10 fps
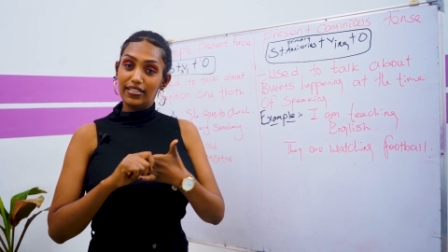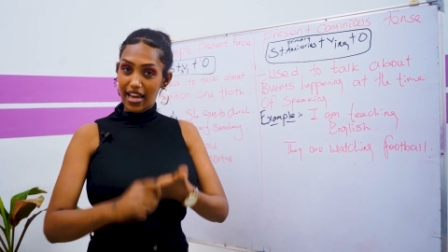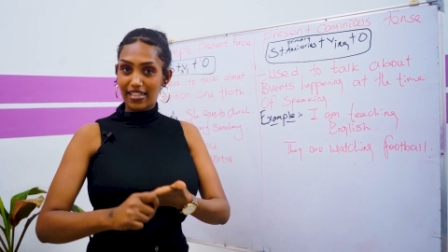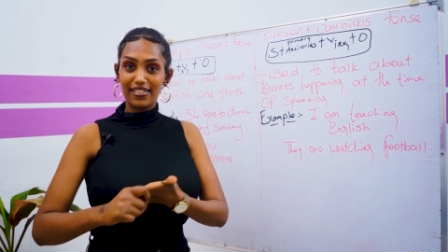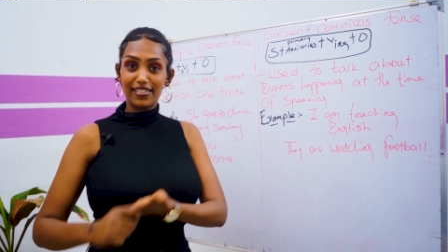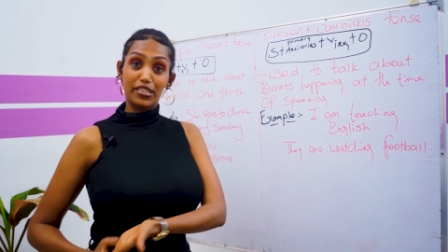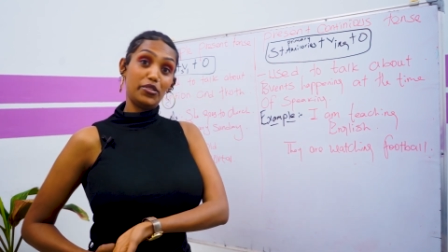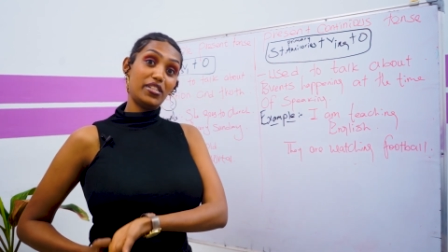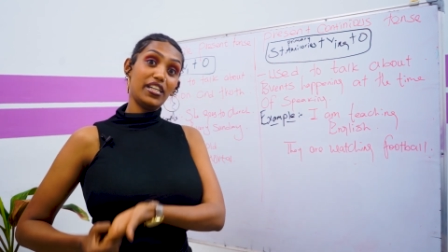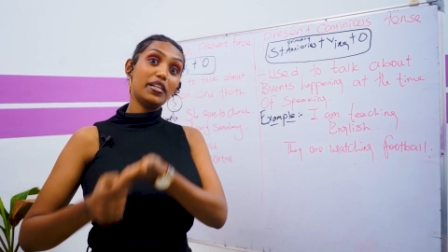Yes, you
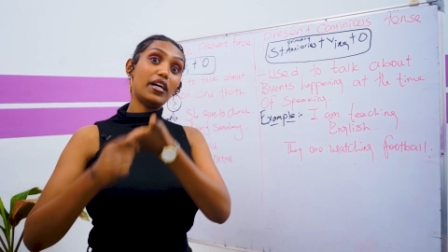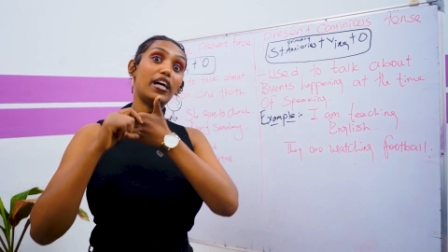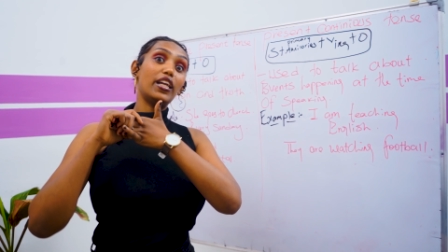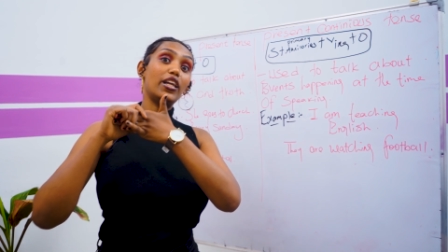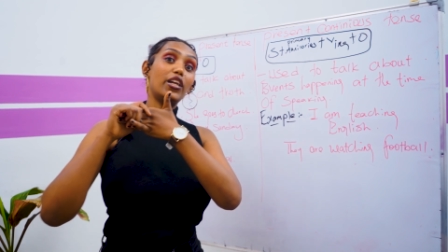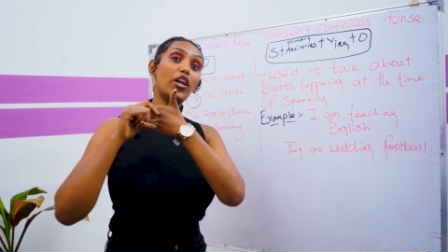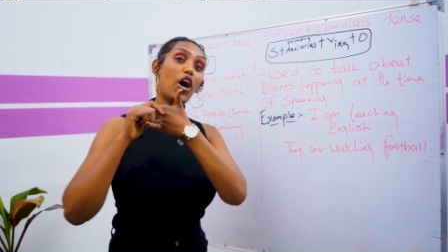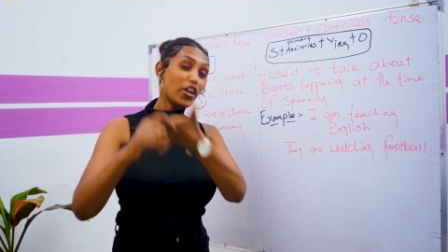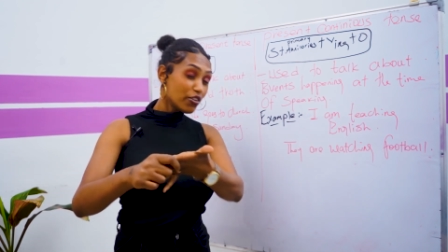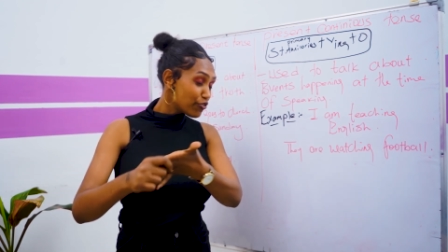see, a
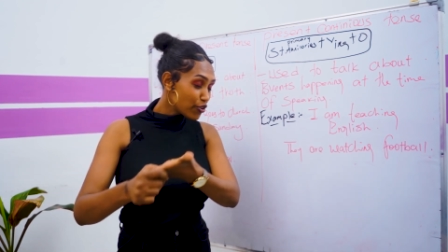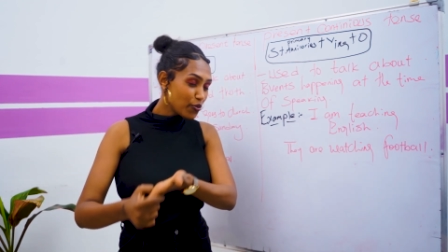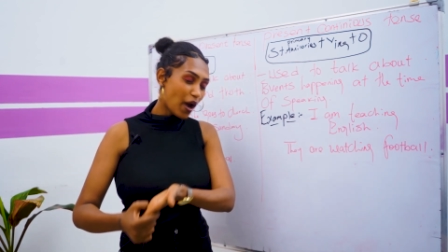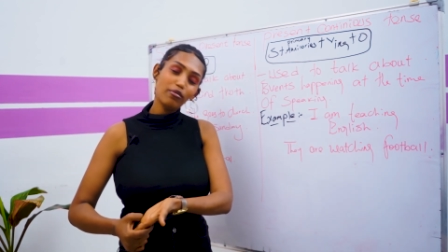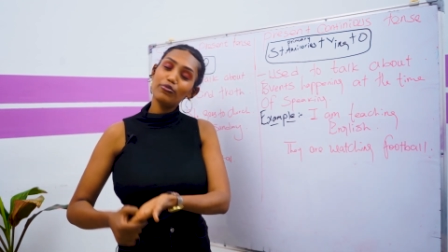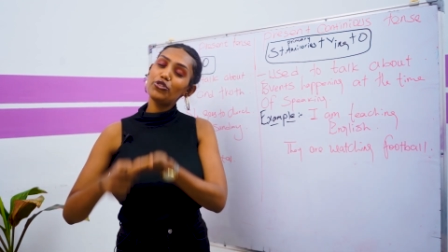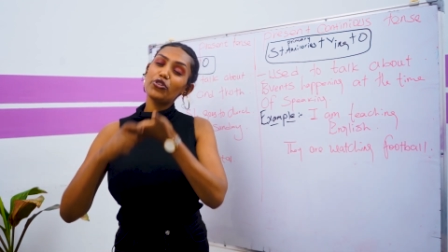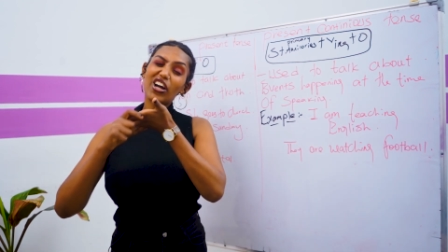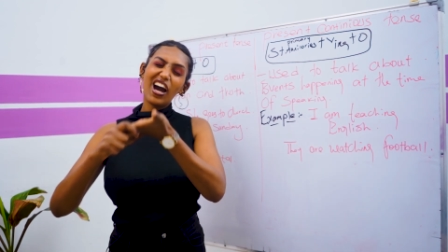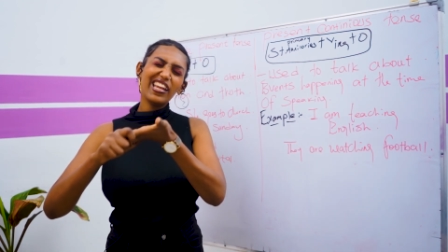lot of you, I'm
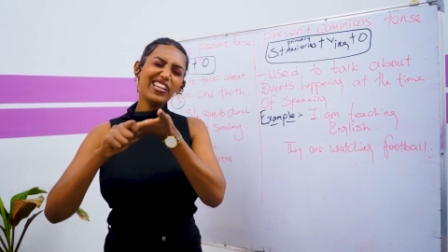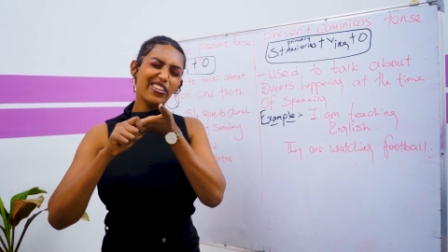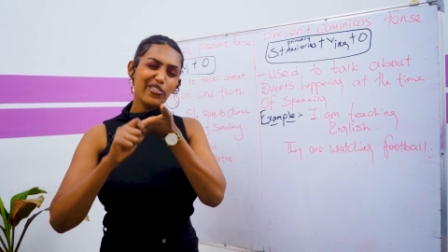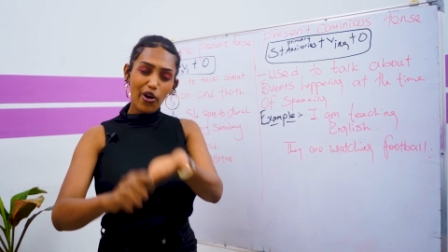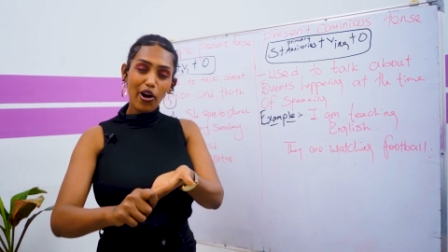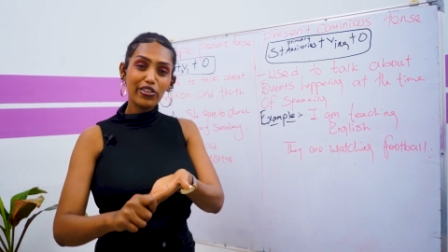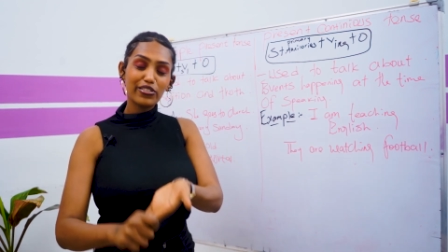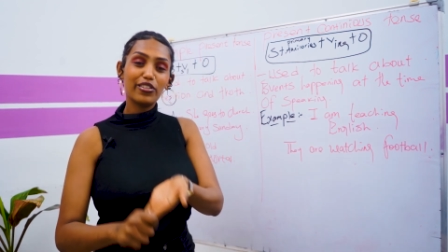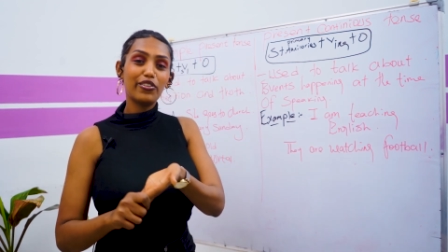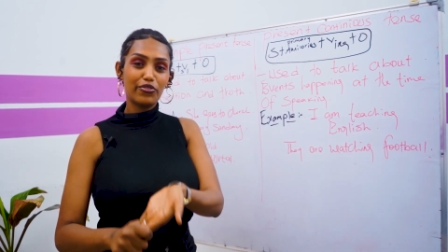sure a lot
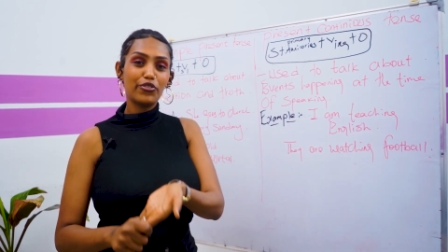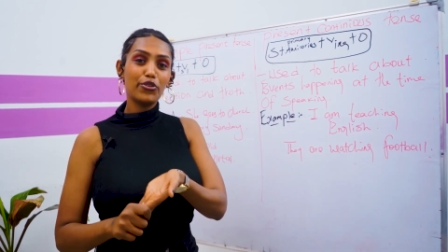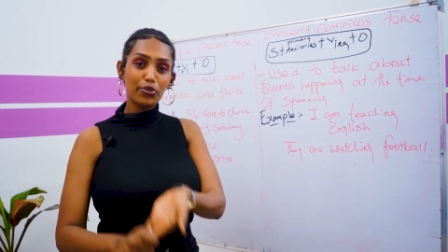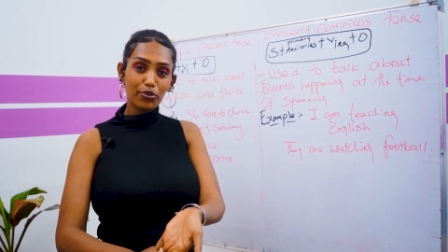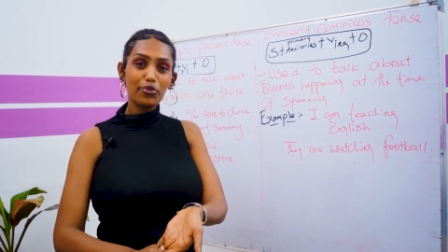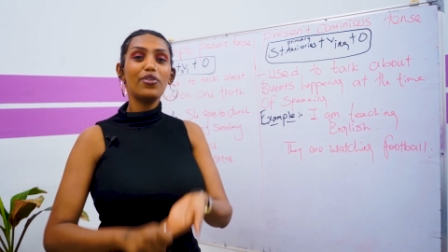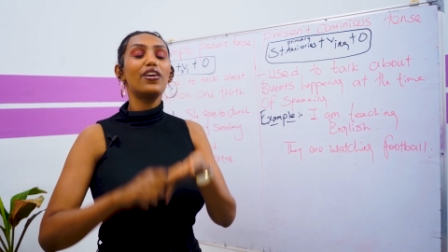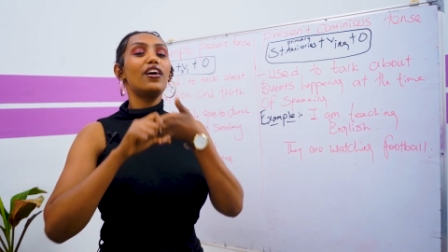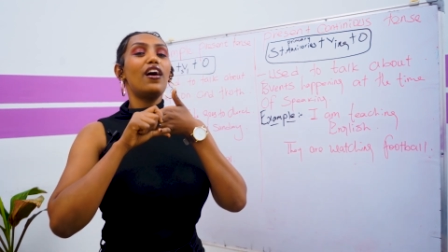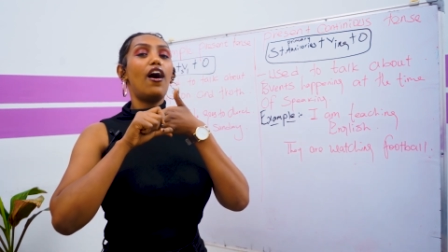of you
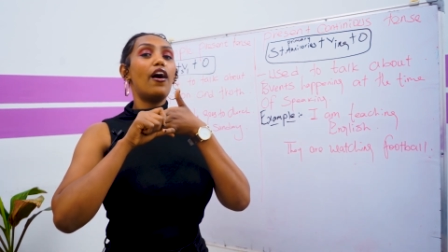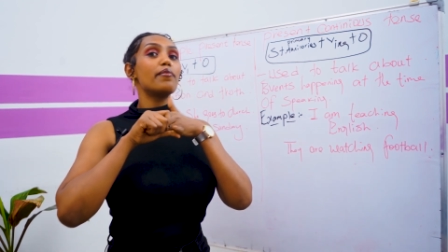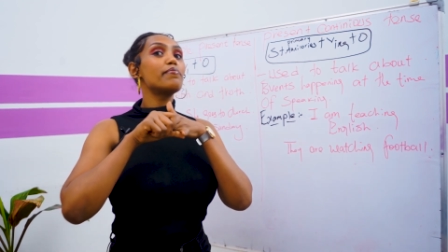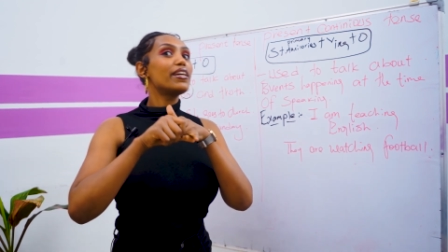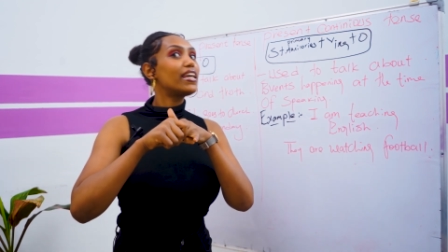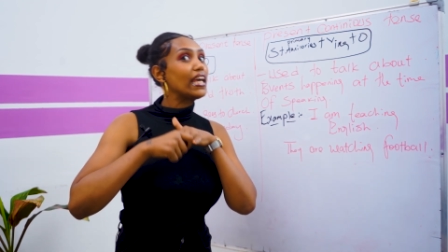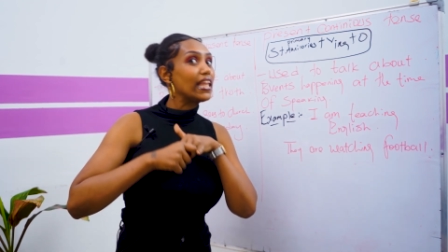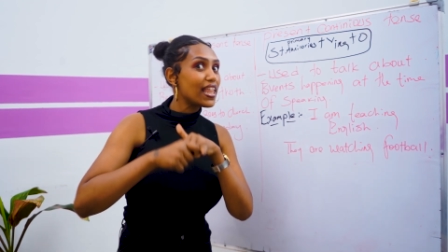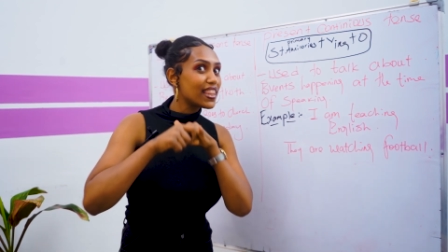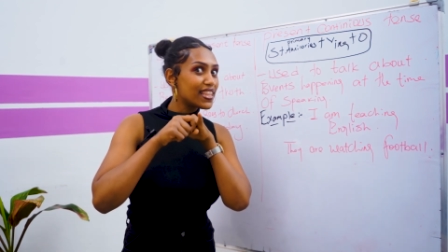are making
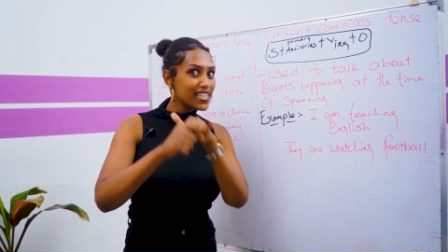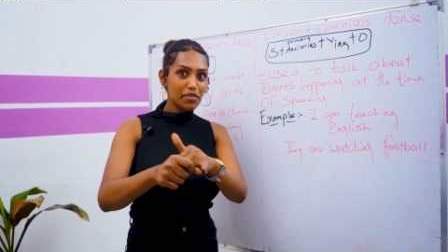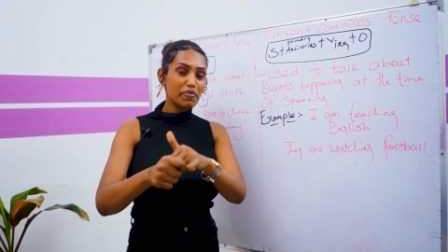this